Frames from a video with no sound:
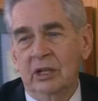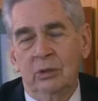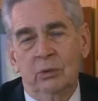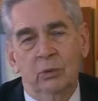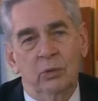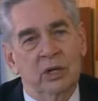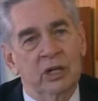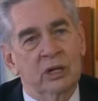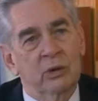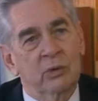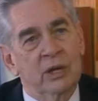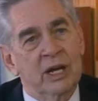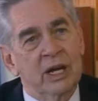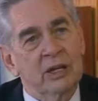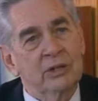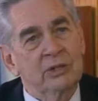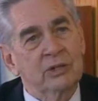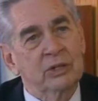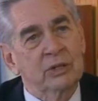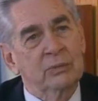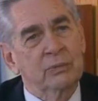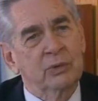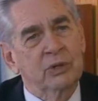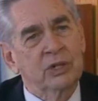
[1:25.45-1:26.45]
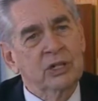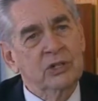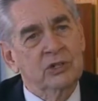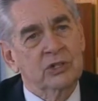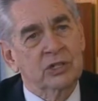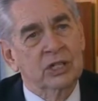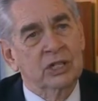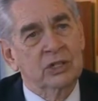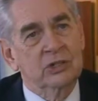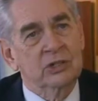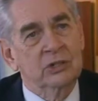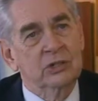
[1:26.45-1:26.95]
went around to the
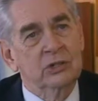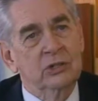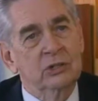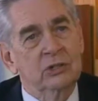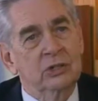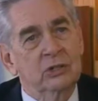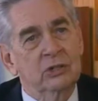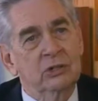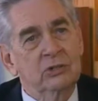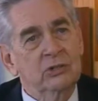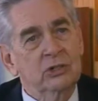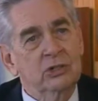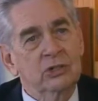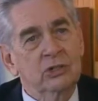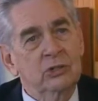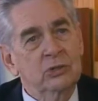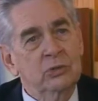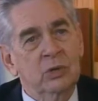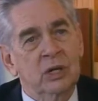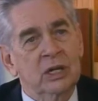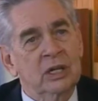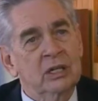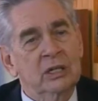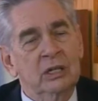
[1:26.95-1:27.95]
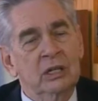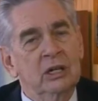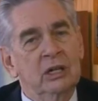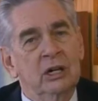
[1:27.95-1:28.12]
precincts, and you'd go to uh,